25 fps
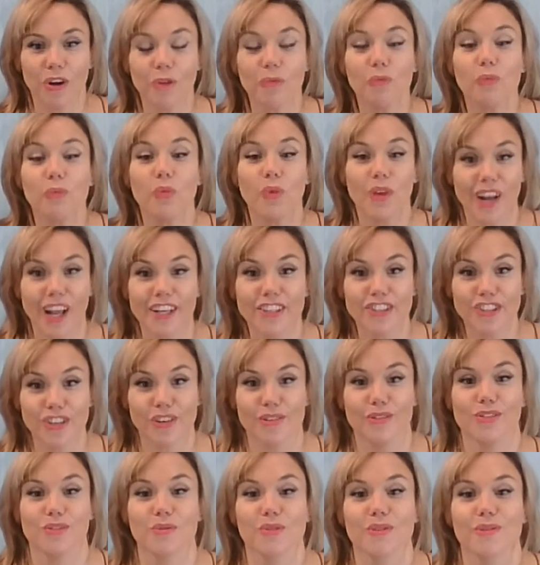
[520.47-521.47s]
When I
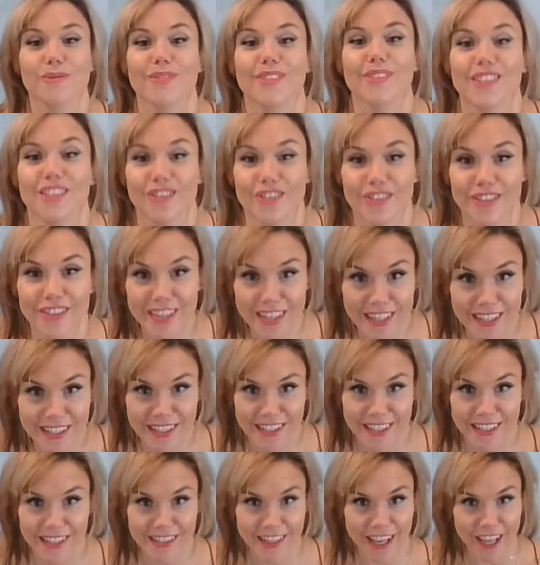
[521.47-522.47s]
chose to work with senior
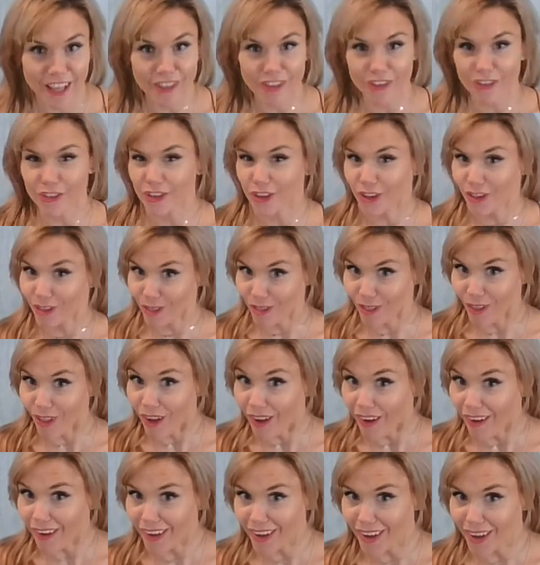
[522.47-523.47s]
citizens, I learned a
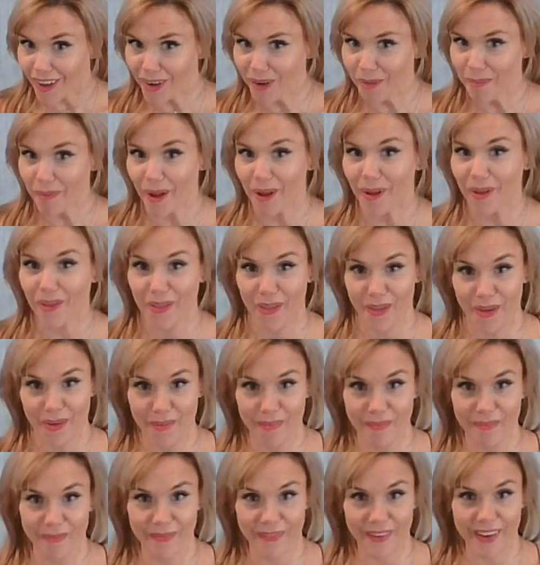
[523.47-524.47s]
lot about them,
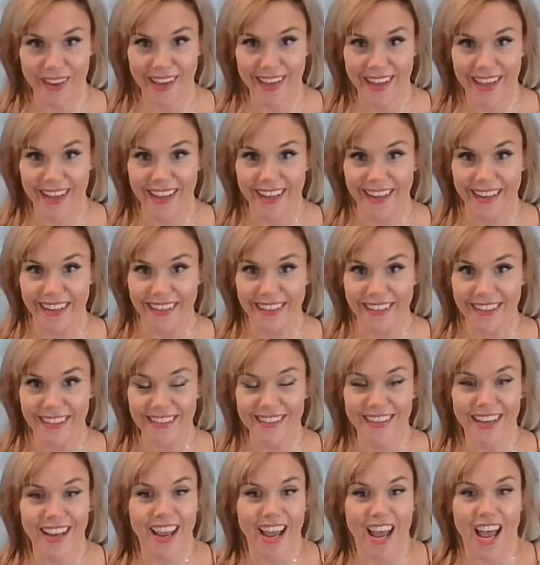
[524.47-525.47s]
and
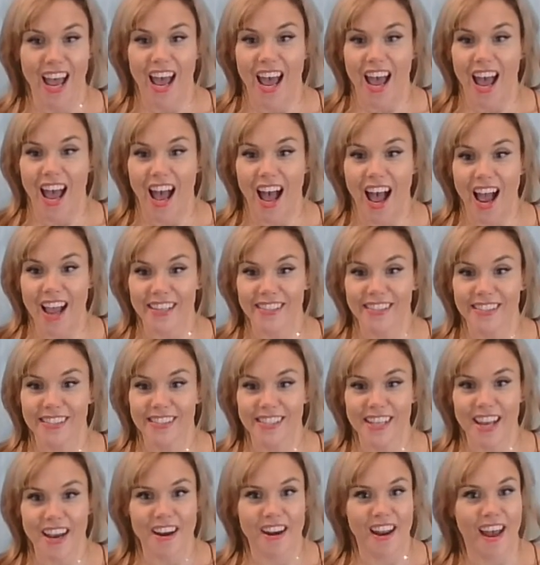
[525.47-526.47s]
I
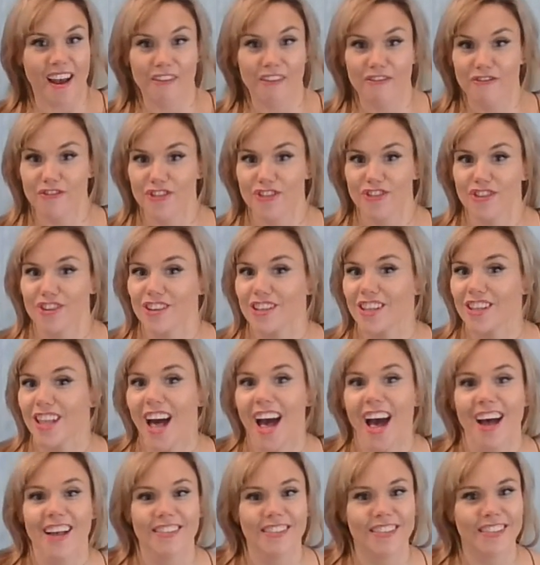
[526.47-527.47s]
stayed after
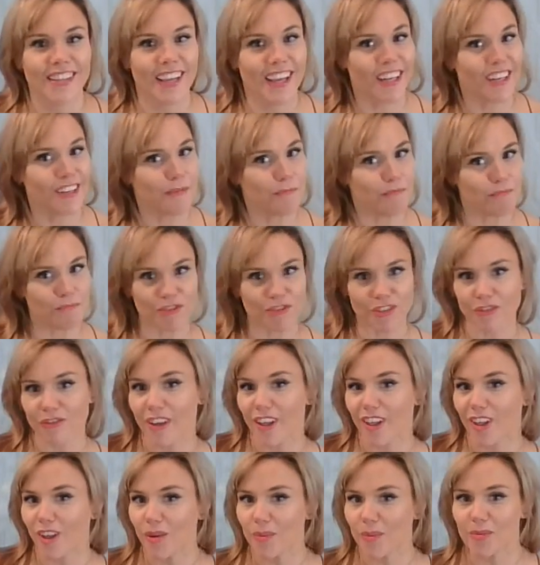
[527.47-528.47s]
class and
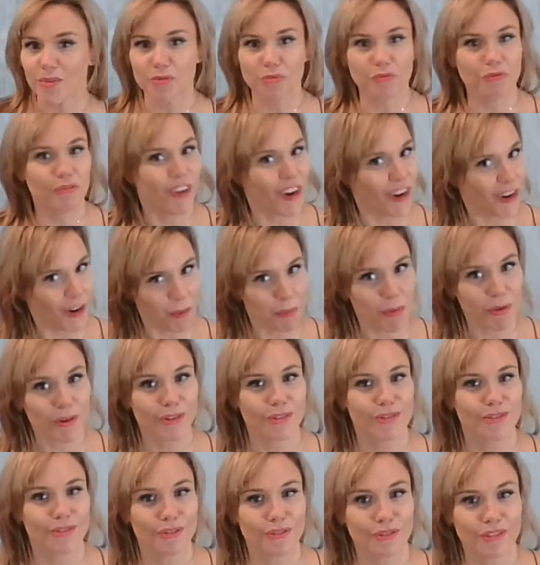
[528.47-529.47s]
developed very
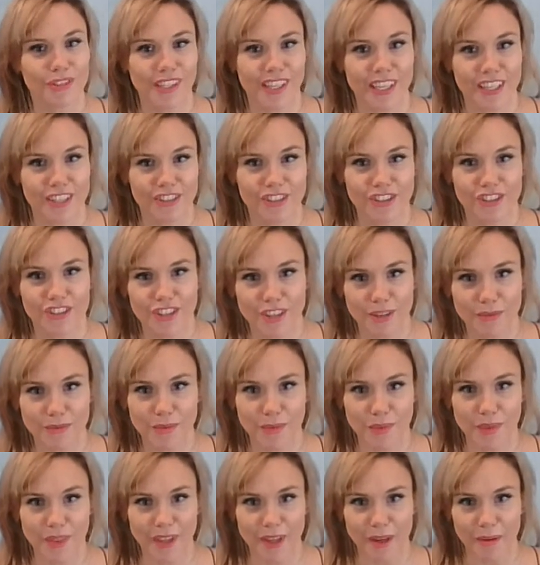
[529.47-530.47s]
personal relationships
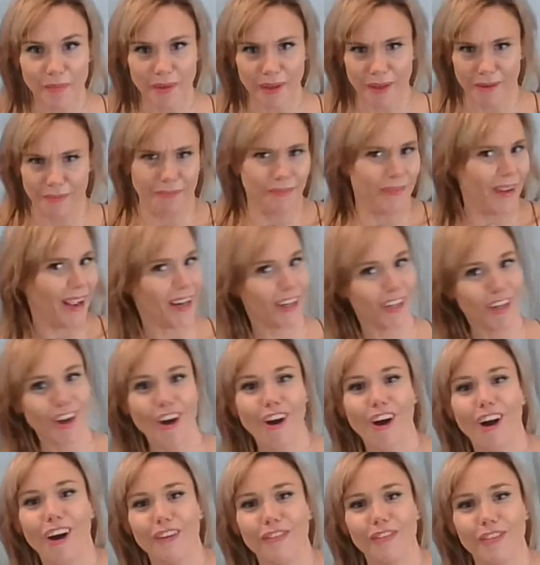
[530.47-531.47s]
with them and had
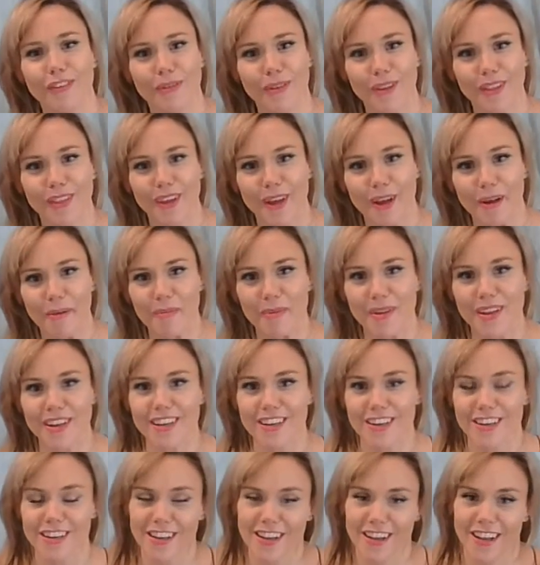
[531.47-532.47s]
coffee with them,
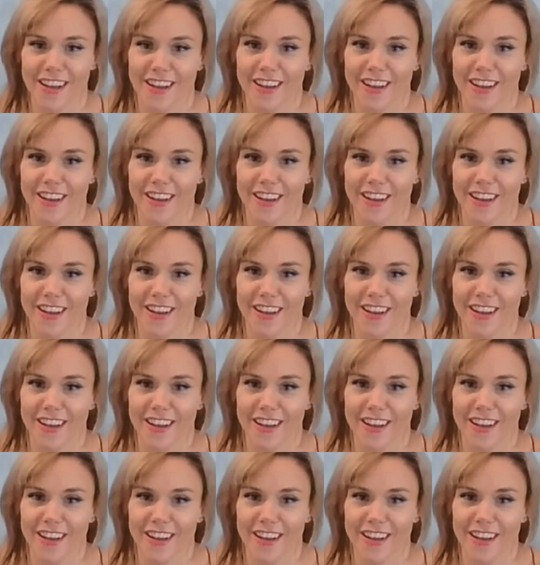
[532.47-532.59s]
and